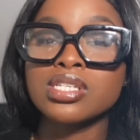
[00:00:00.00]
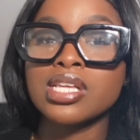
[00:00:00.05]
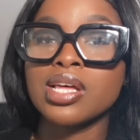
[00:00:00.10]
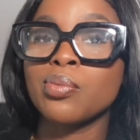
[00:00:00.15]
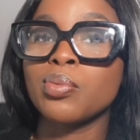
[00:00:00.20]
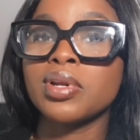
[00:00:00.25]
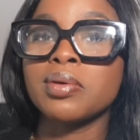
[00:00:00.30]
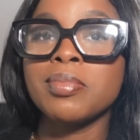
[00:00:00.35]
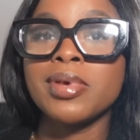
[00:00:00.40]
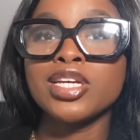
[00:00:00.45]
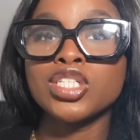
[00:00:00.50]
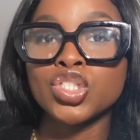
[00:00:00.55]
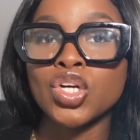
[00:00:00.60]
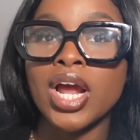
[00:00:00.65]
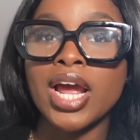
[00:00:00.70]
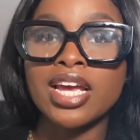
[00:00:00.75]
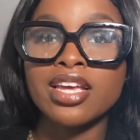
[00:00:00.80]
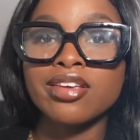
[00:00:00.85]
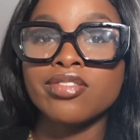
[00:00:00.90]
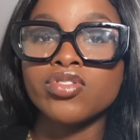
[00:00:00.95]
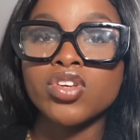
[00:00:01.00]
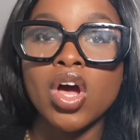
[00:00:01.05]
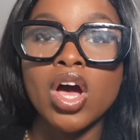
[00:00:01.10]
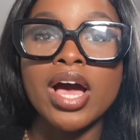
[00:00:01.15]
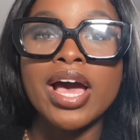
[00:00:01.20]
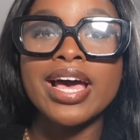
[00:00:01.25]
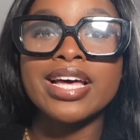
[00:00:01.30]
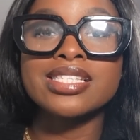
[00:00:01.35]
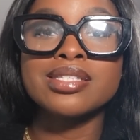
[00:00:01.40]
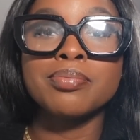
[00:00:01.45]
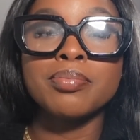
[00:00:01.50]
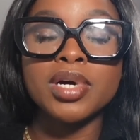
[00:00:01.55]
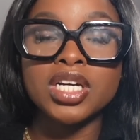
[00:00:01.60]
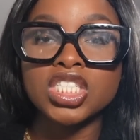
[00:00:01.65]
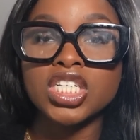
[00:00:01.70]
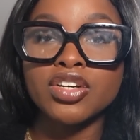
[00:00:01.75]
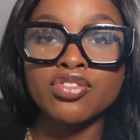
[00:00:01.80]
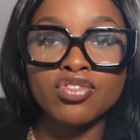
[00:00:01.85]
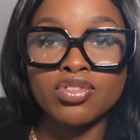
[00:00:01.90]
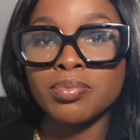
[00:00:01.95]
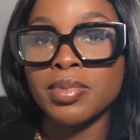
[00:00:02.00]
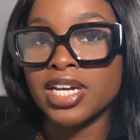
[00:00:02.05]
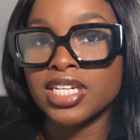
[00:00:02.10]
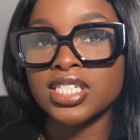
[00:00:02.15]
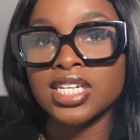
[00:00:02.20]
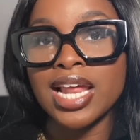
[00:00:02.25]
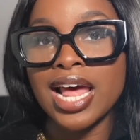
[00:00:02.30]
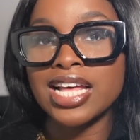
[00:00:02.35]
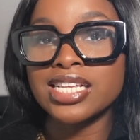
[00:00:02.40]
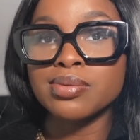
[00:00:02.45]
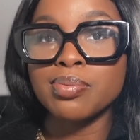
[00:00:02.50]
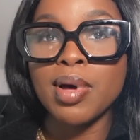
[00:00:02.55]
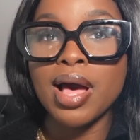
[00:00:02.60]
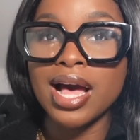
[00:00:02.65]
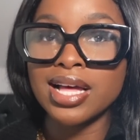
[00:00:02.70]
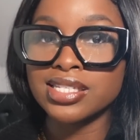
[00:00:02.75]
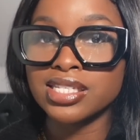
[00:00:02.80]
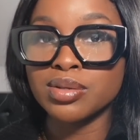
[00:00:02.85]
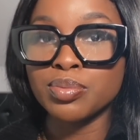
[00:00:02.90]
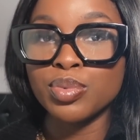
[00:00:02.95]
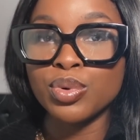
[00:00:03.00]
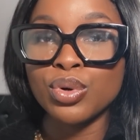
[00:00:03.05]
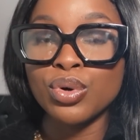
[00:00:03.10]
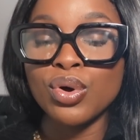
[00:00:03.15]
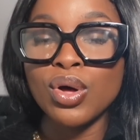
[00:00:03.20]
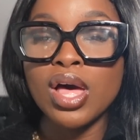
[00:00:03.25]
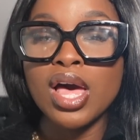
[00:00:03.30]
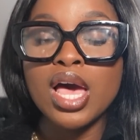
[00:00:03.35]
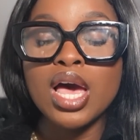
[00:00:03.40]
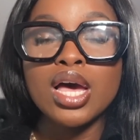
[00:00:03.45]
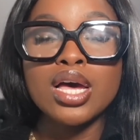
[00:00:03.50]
so I want to make sure I give y'all as much information as possible